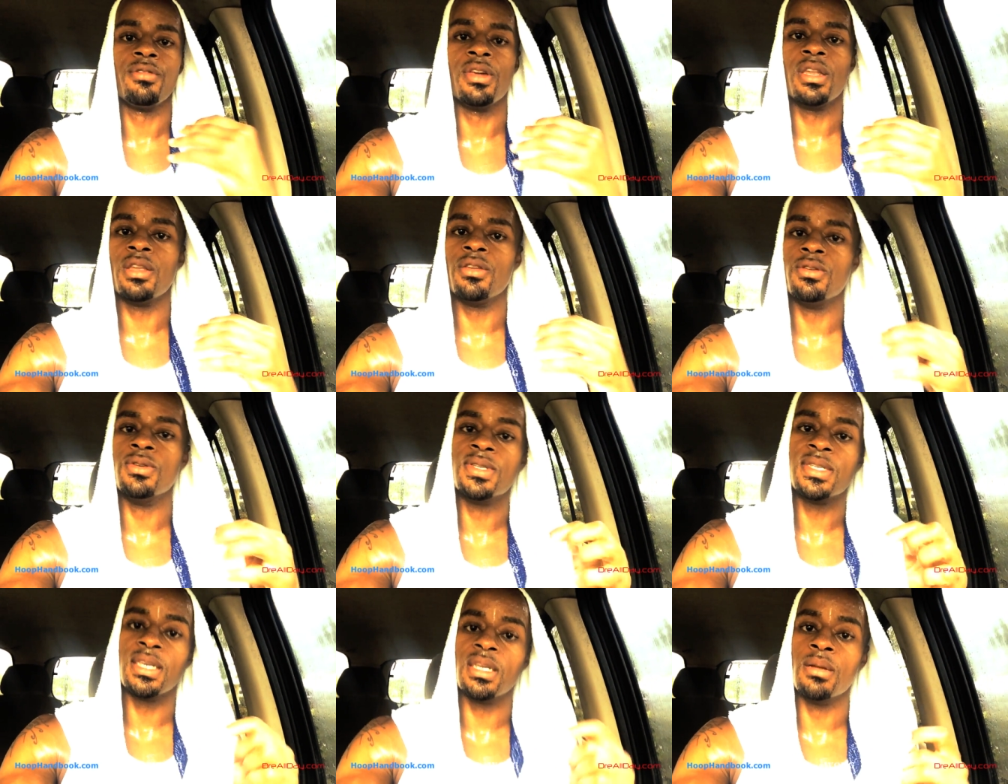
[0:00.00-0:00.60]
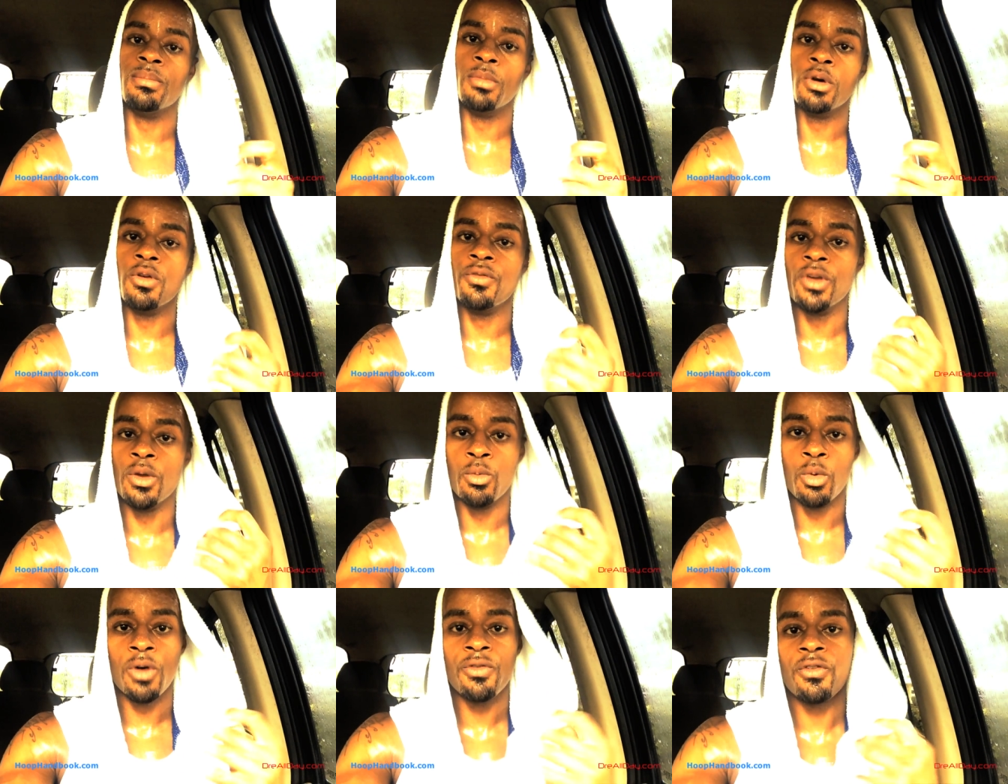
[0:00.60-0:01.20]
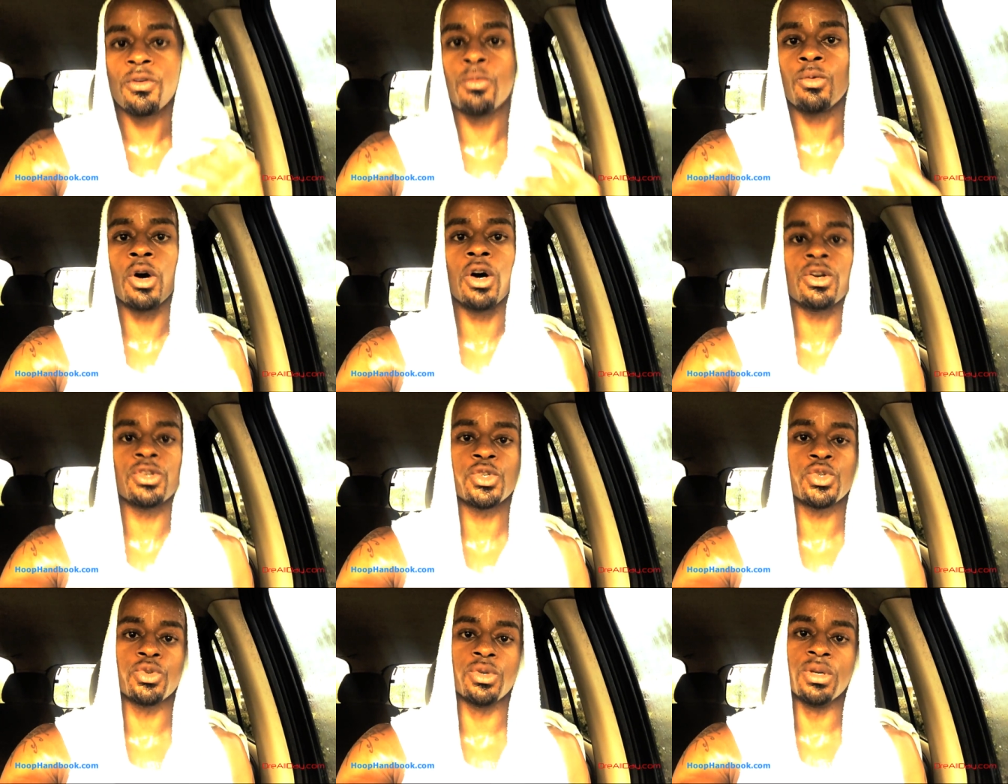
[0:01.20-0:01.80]
Any of you seen the movie Wolf of
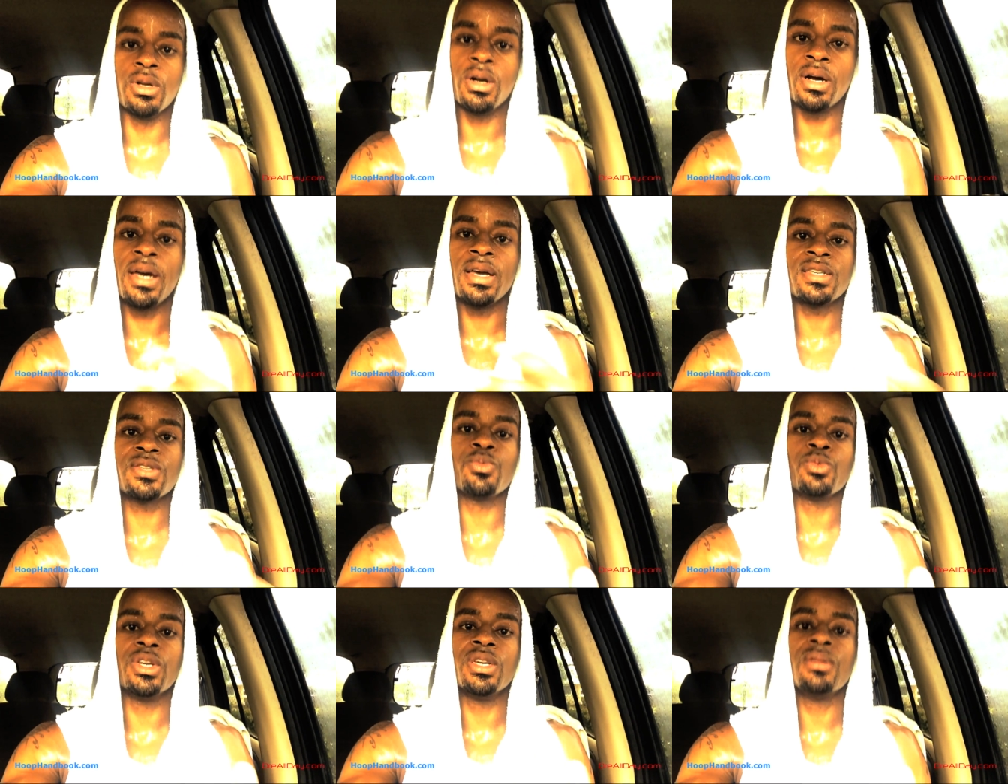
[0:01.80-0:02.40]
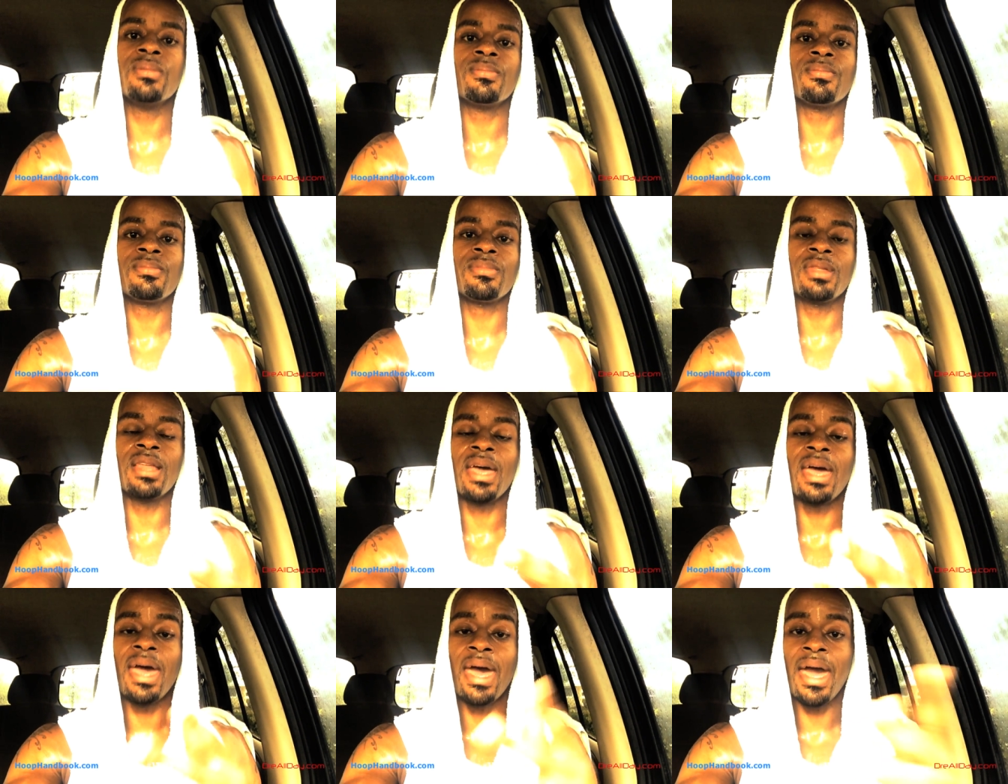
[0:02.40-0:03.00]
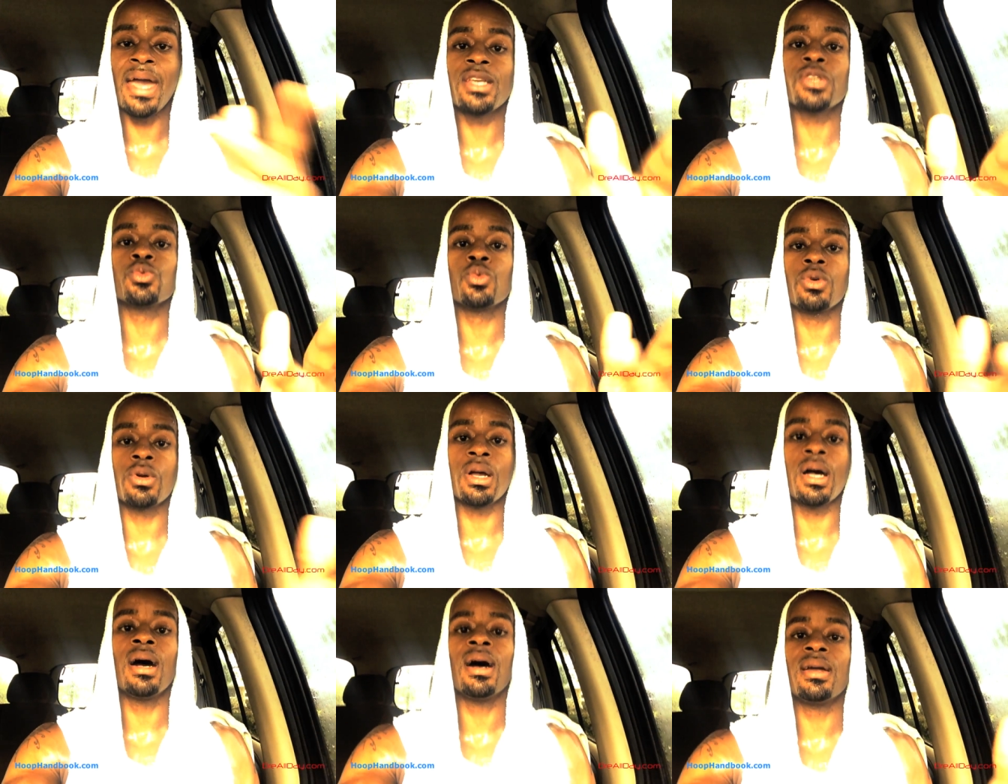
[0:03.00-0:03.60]
Wall Street? Last week, that
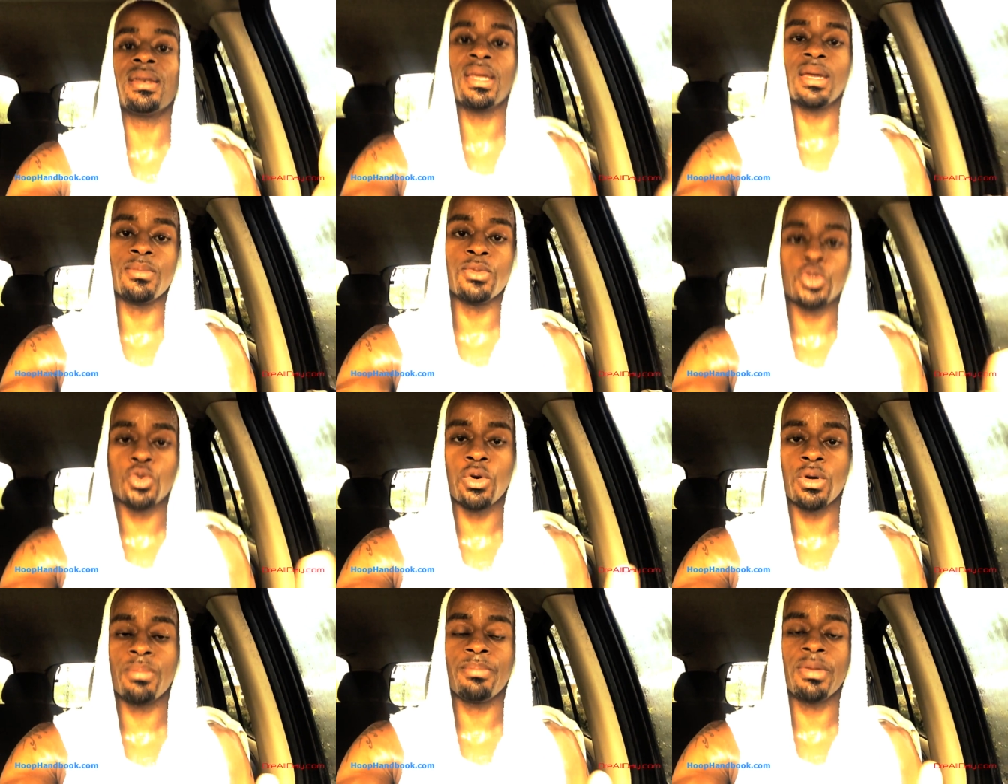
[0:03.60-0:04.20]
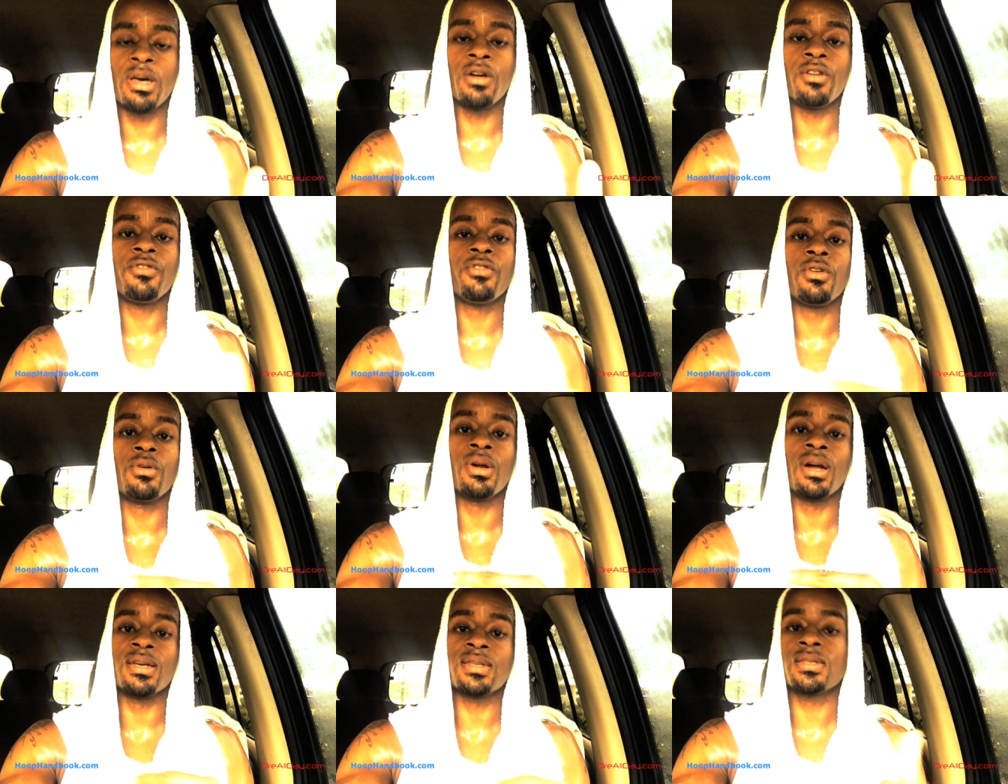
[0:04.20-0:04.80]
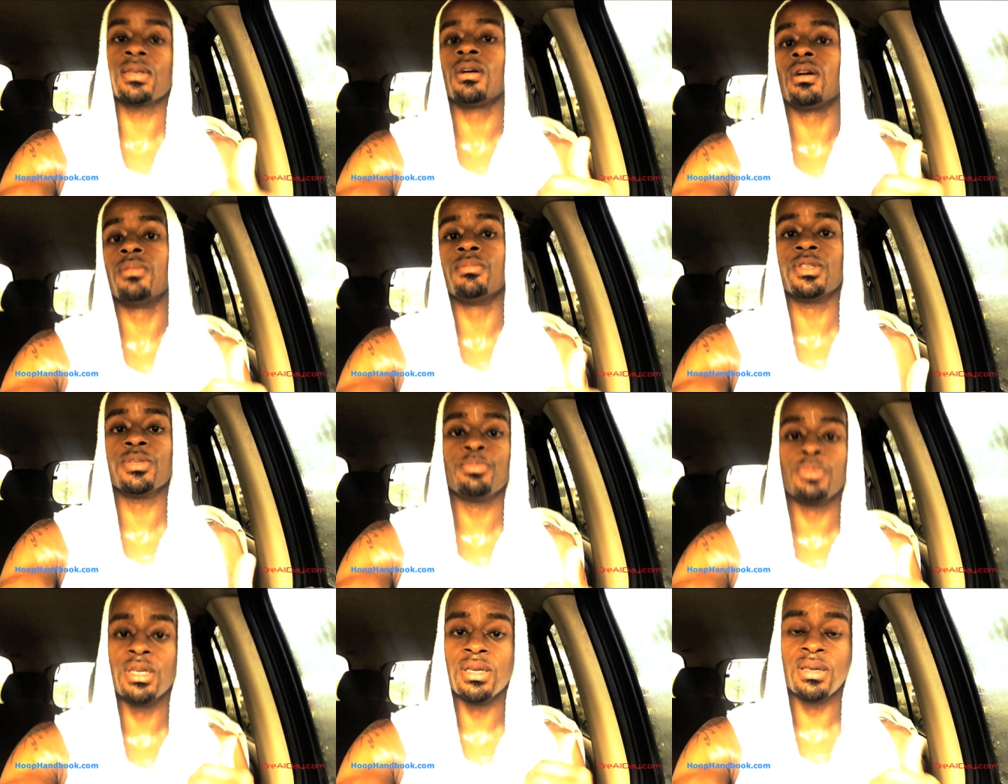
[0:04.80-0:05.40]
actual guy named Jordan Belfort, I saw him
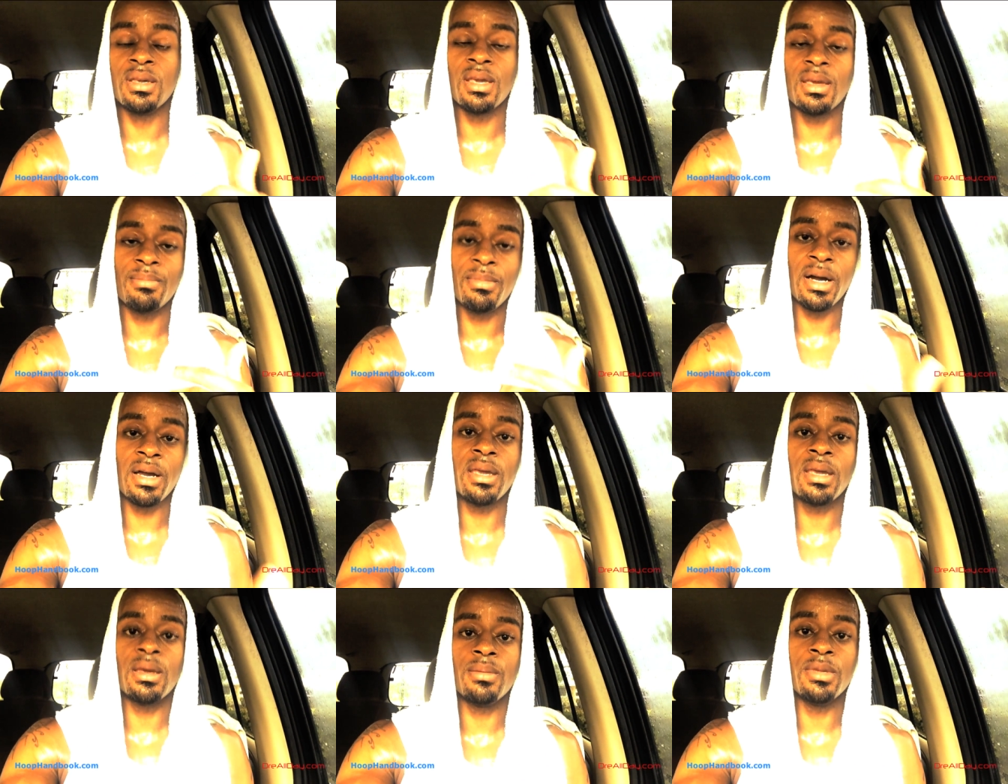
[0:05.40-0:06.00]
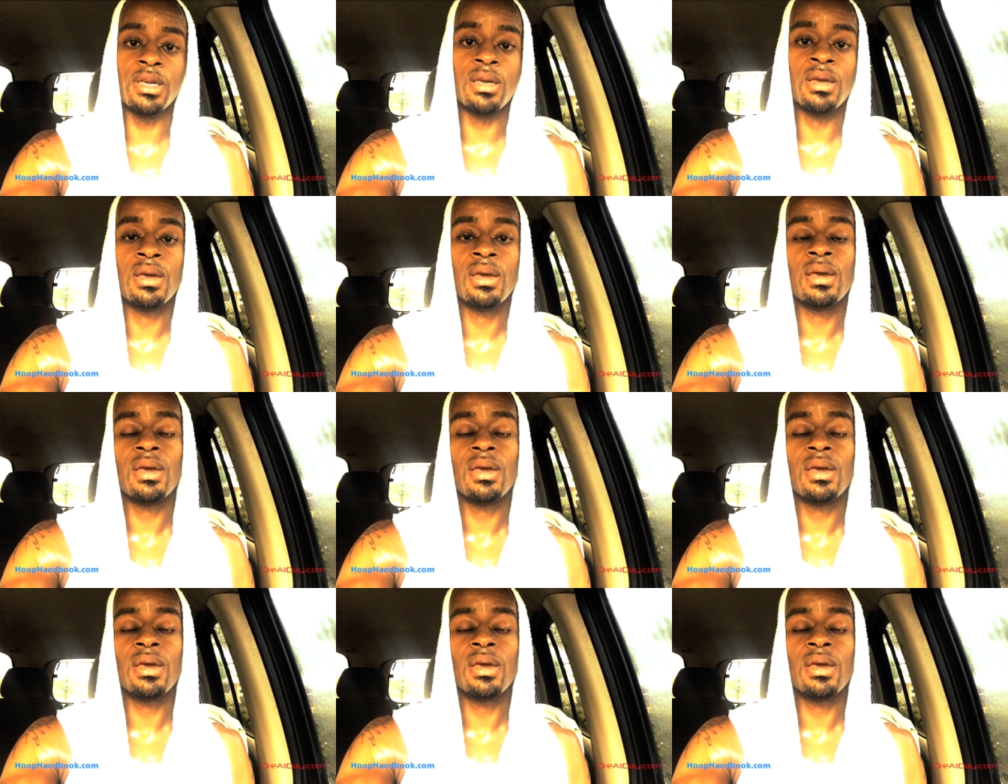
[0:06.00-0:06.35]
speak in Miami.